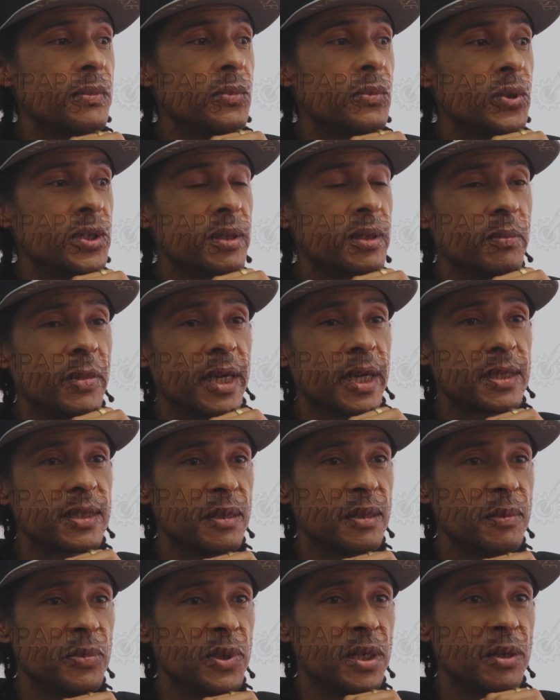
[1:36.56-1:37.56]
was a
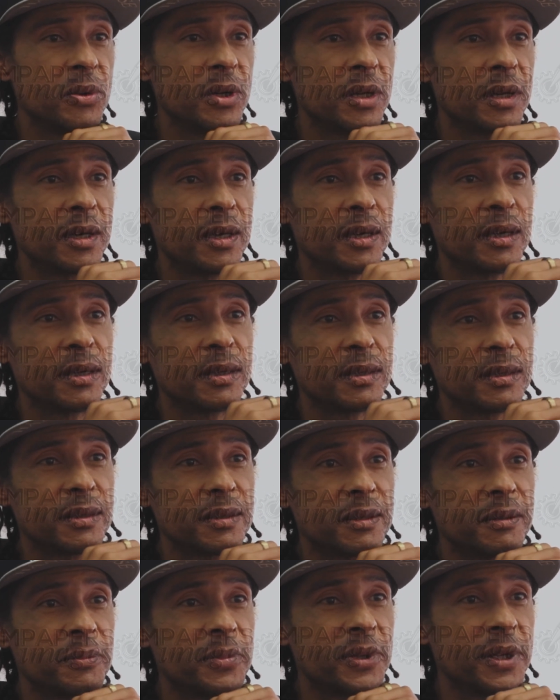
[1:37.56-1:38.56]
master mbira
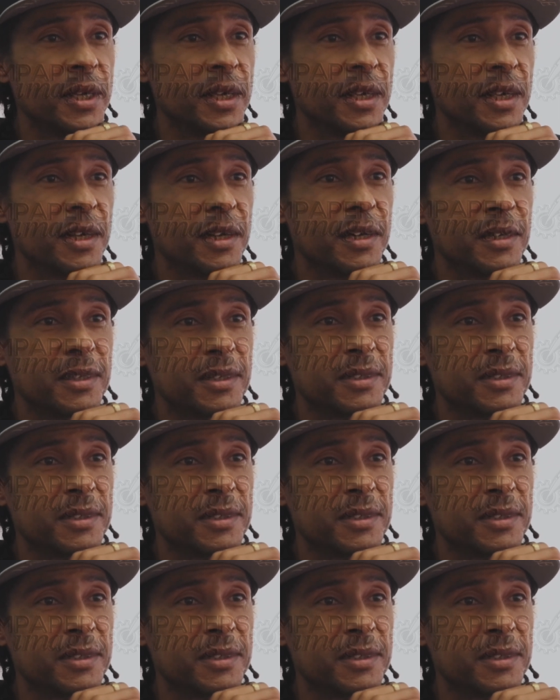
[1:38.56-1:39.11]
player.